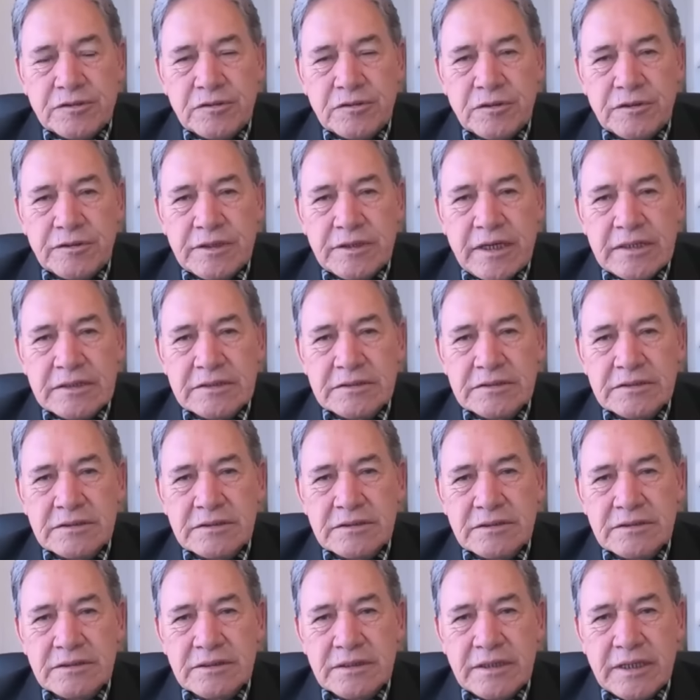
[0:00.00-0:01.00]

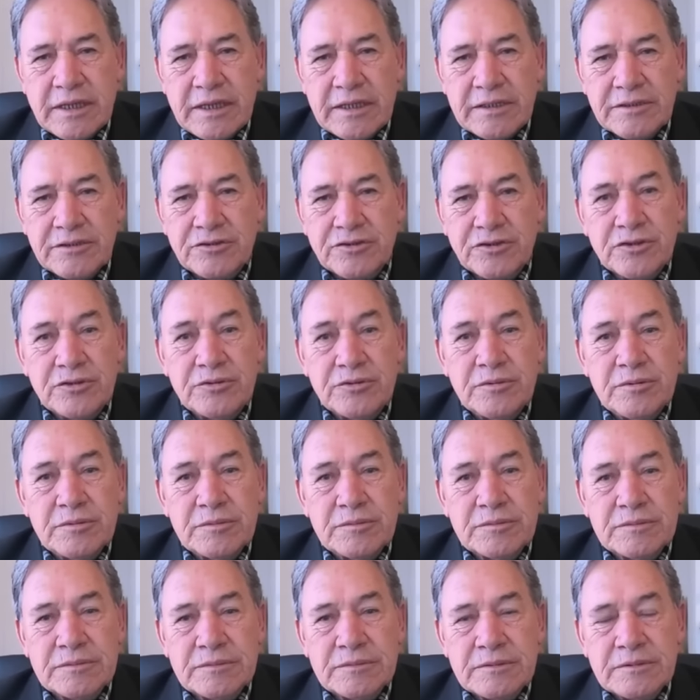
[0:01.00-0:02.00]
2002,
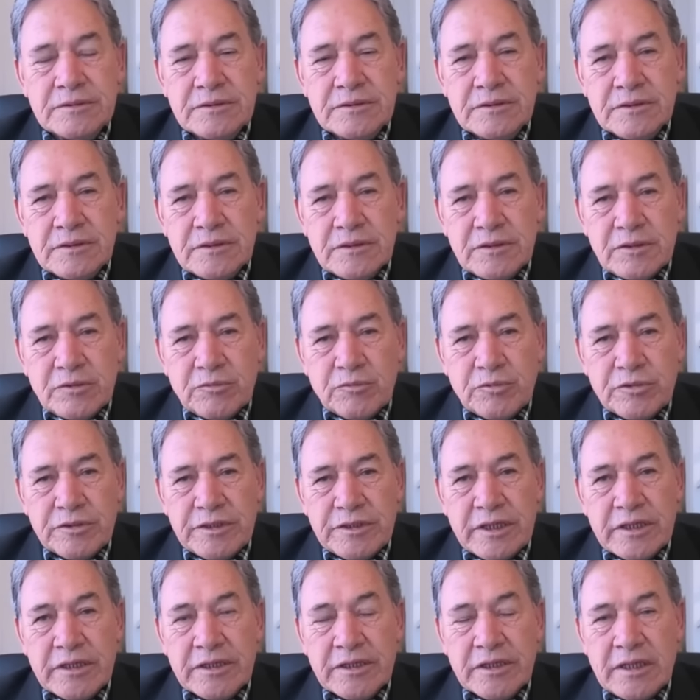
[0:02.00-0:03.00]
when
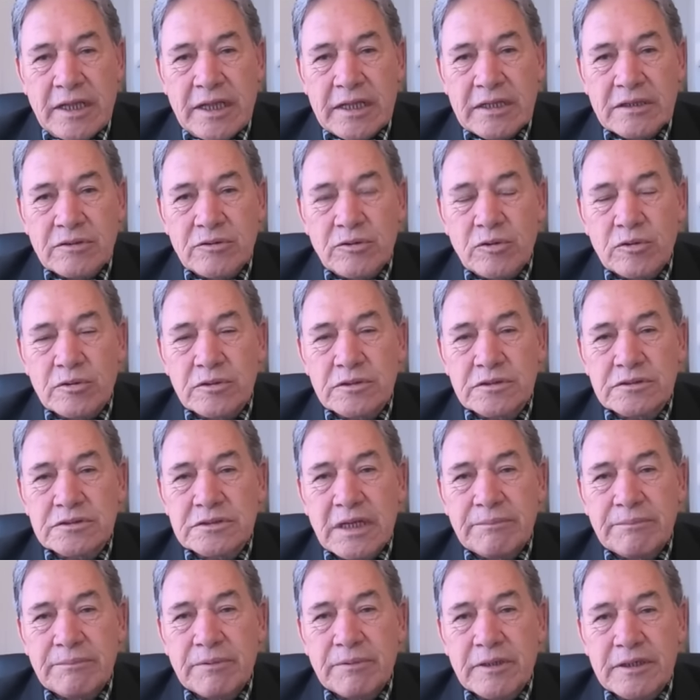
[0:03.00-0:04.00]
Helen Clark called a
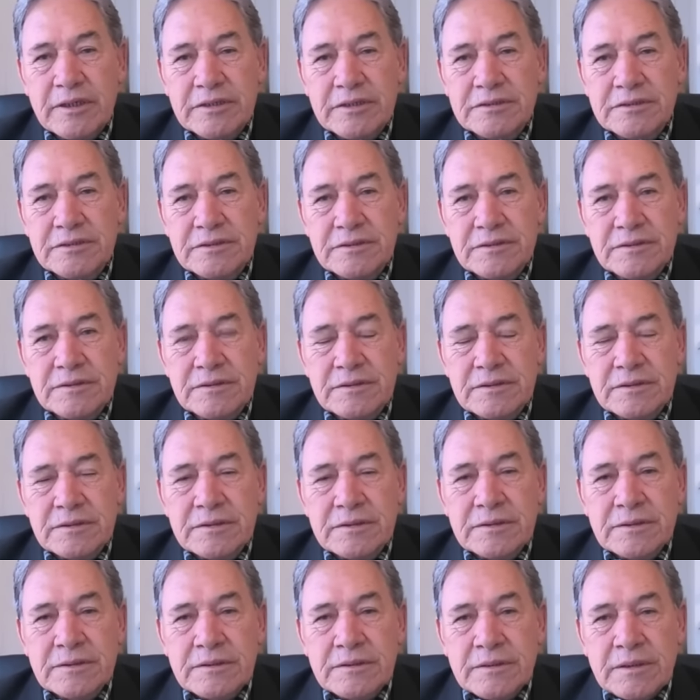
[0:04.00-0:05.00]
snap election,
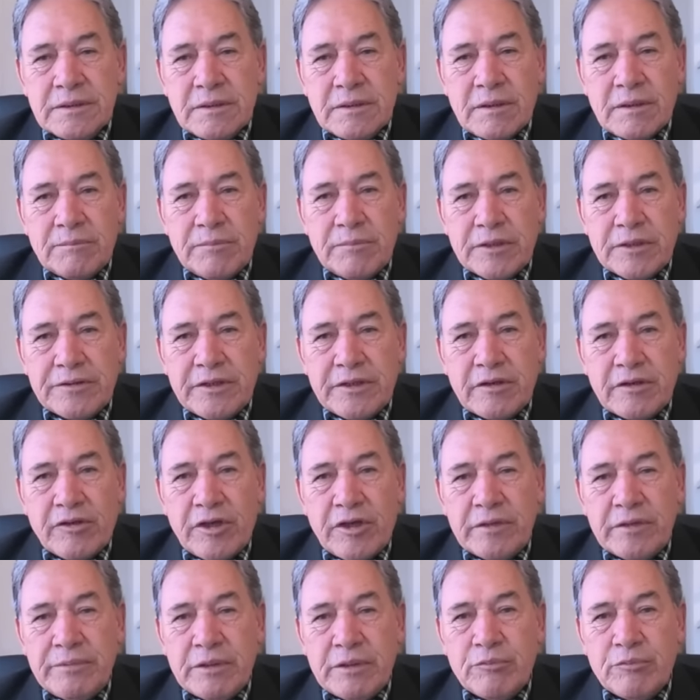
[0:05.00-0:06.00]
but there'll
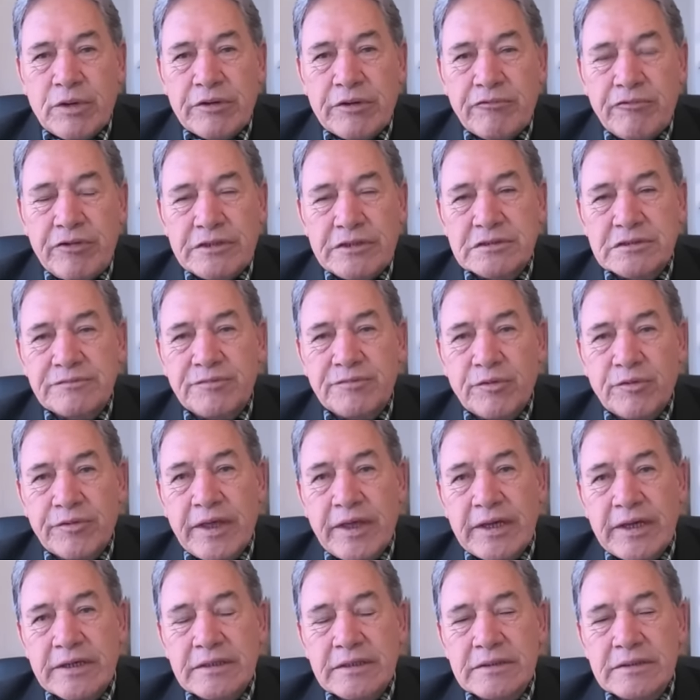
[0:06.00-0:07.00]
only be one reason for
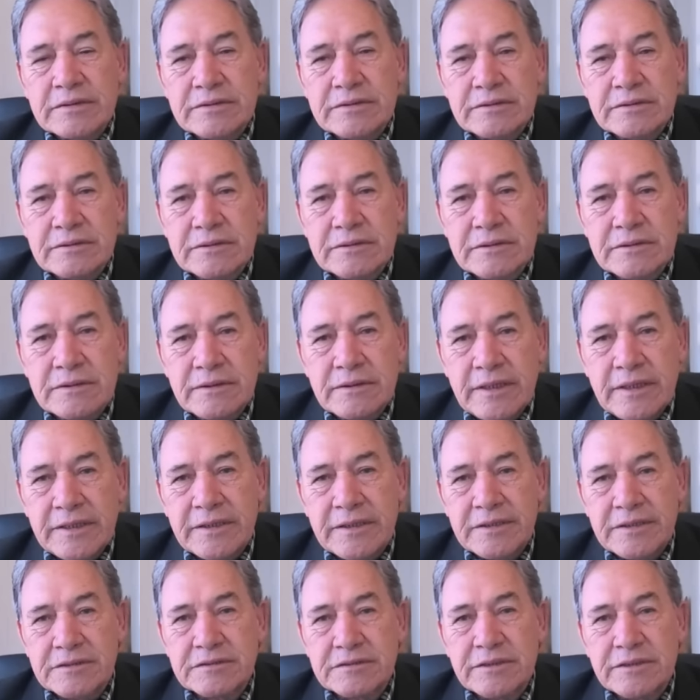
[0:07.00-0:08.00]
that, and that
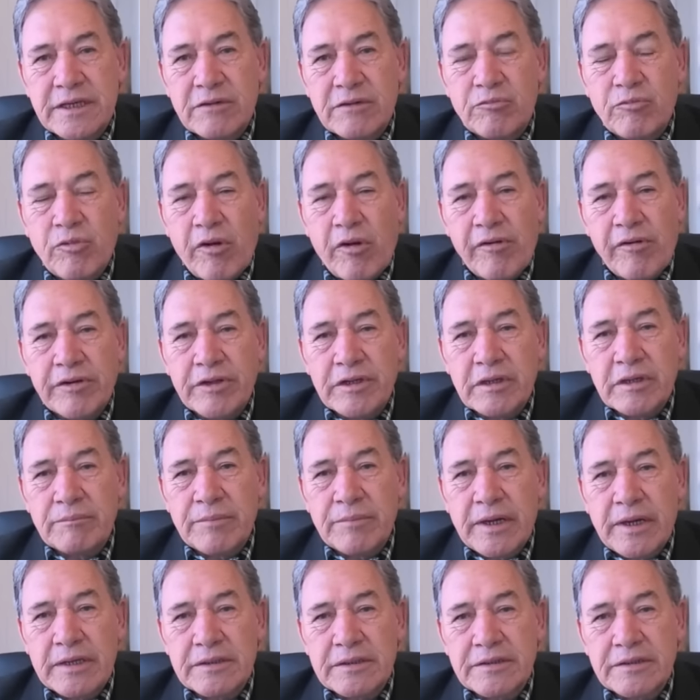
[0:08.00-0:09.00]
is their worry
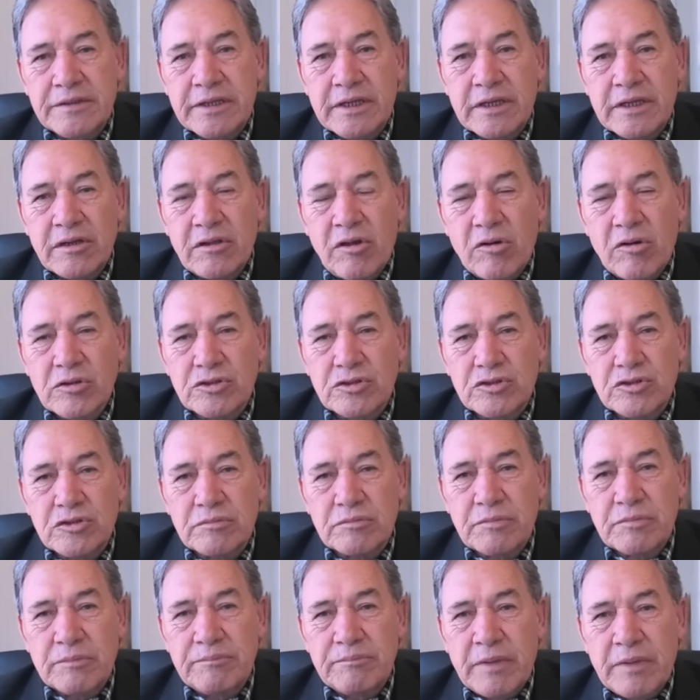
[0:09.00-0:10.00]
about their long
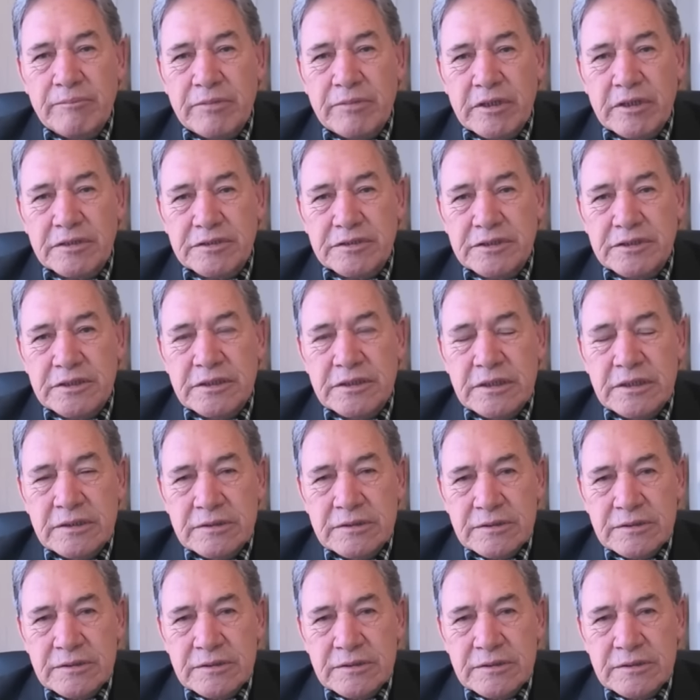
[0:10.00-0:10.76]
term ability